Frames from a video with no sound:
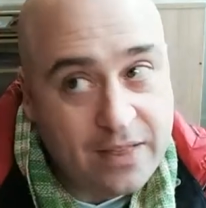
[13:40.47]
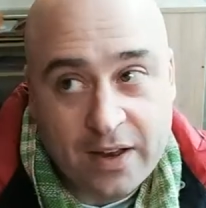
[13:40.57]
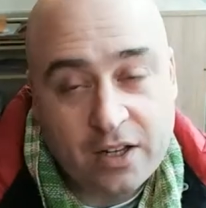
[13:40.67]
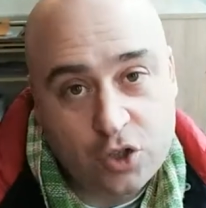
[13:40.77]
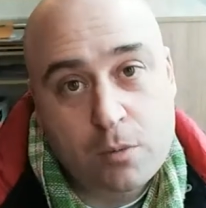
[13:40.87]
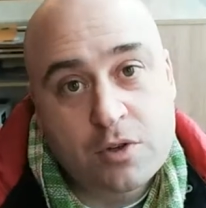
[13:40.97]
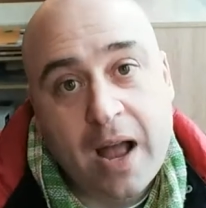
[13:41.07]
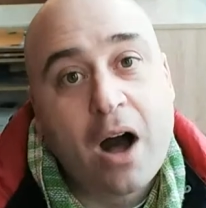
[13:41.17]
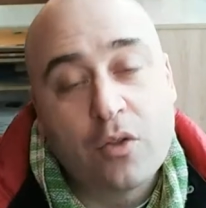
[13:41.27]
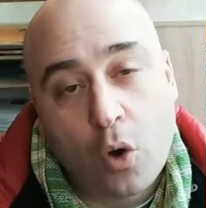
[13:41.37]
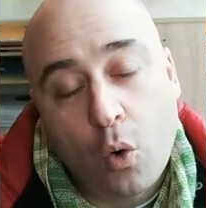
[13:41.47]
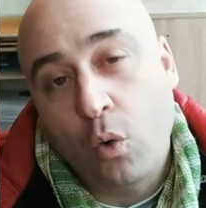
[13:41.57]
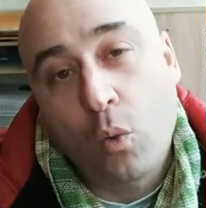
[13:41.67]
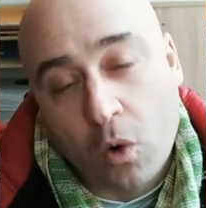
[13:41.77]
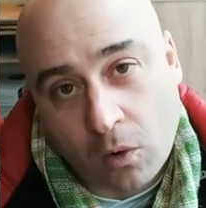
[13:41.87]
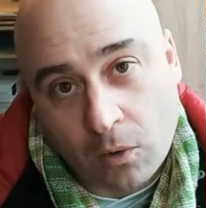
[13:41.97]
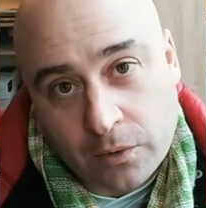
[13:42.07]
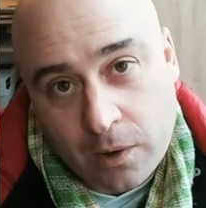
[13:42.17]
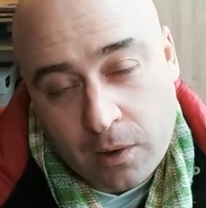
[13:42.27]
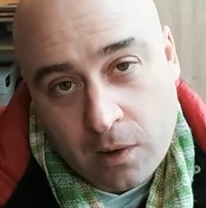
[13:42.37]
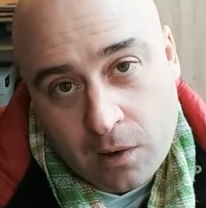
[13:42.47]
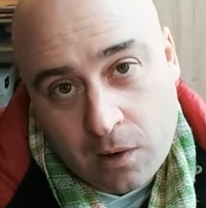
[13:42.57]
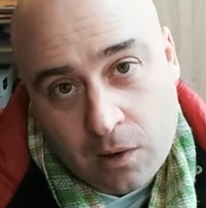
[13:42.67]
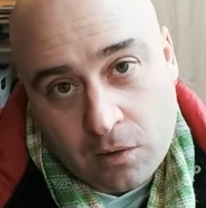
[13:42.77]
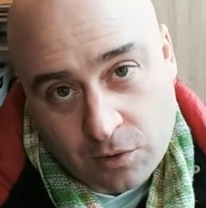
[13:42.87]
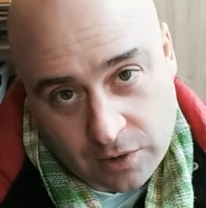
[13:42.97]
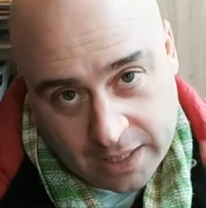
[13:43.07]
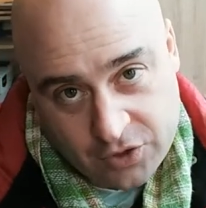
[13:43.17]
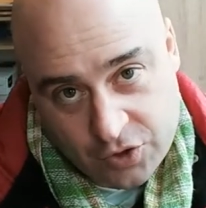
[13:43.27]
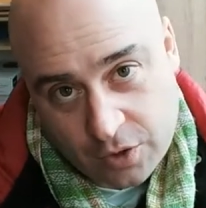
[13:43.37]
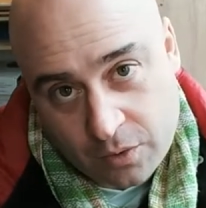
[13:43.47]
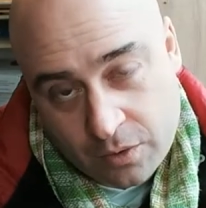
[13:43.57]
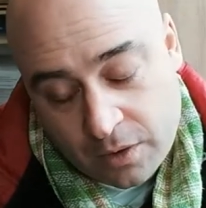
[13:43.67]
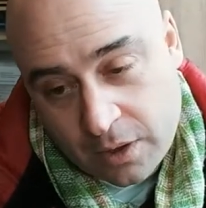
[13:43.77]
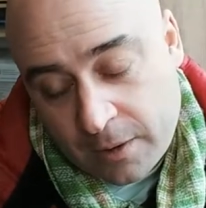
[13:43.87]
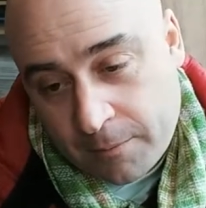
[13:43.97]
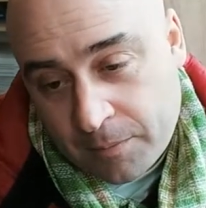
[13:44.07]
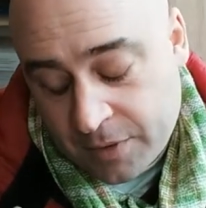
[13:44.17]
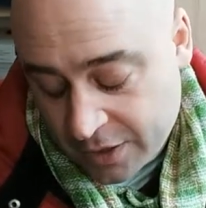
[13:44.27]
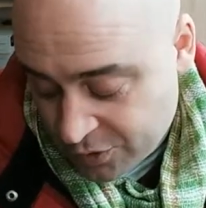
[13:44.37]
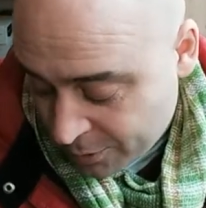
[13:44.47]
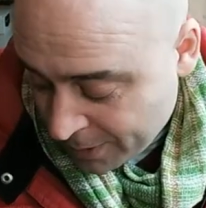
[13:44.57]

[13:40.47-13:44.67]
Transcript: And then in terms of how the whole world relates to the Israel